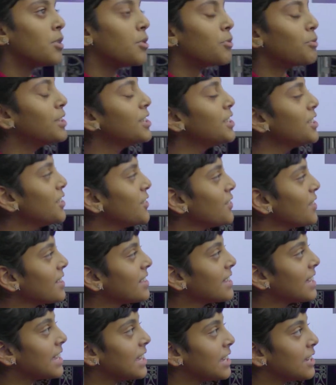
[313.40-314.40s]
When do you
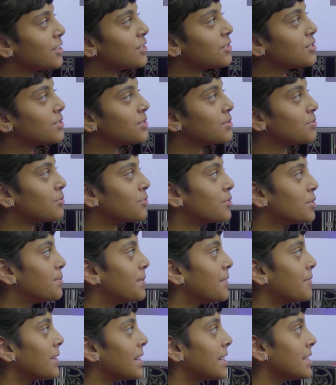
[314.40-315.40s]
think the eels would
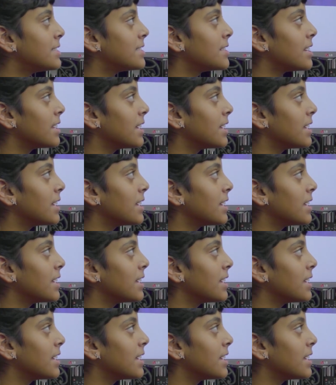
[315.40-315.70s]
be ready to